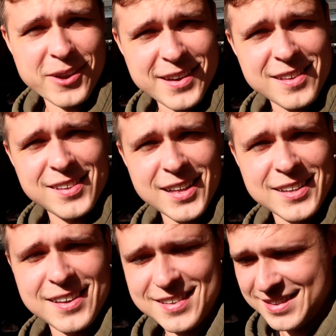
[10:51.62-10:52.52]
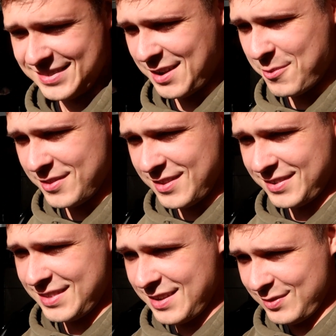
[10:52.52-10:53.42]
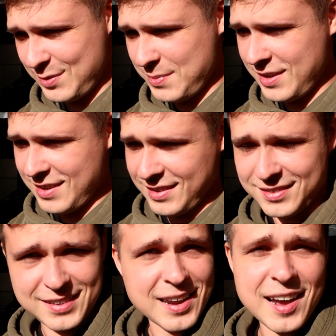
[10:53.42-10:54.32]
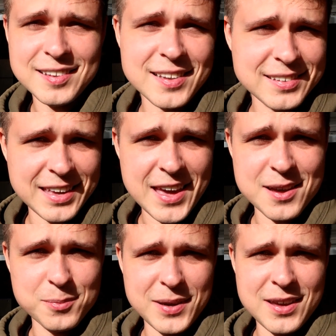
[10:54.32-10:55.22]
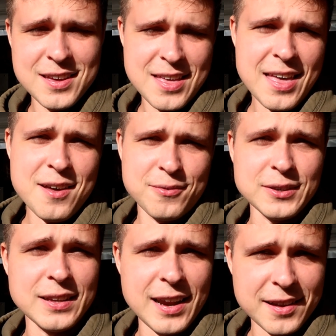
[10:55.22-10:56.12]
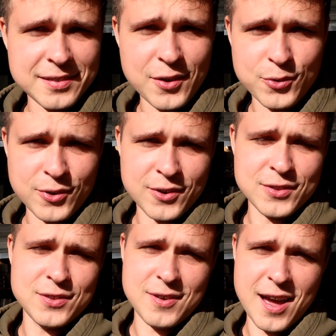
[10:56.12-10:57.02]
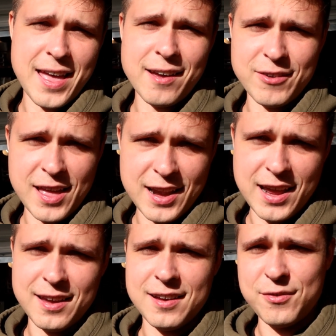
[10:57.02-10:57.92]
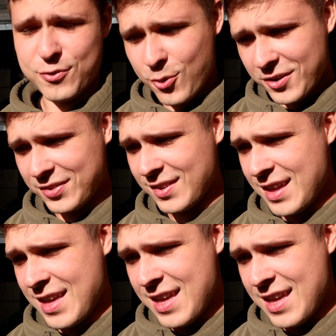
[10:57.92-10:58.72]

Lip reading: we're gonna sell it, because I want this thing to be as nice as it can be for the next owner to not have a headache. Of course,